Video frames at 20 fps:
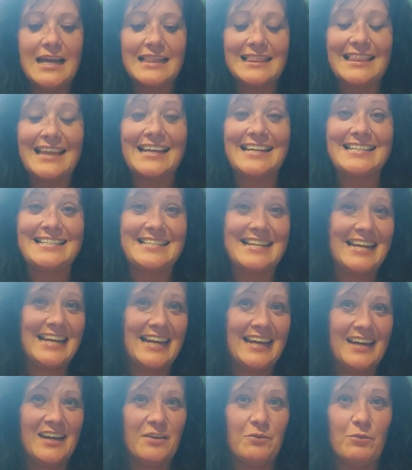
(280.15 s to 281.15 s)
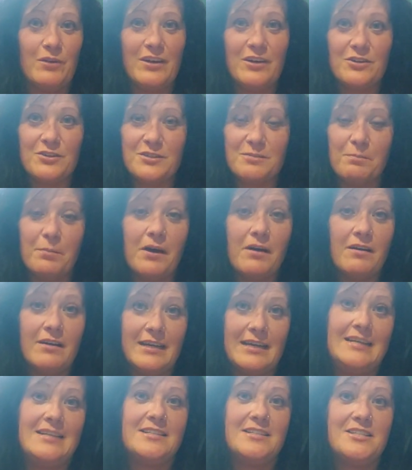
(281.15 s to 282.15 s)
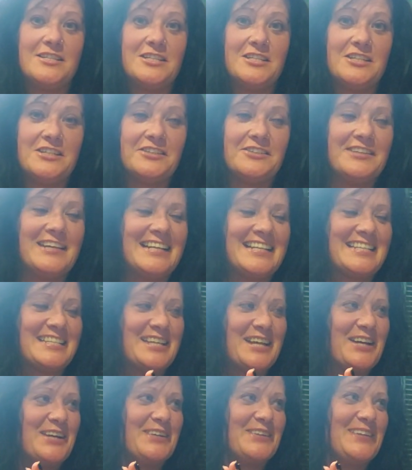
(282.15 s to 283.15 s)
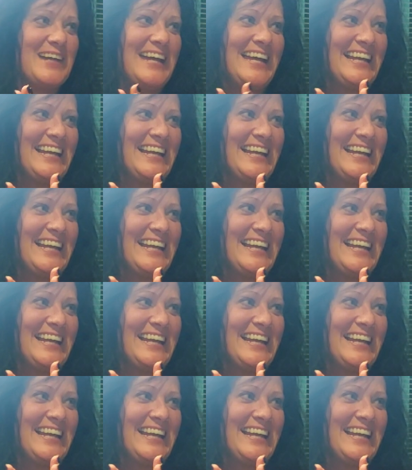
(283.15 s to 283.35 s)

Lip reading: That is it. We got some partying to do, so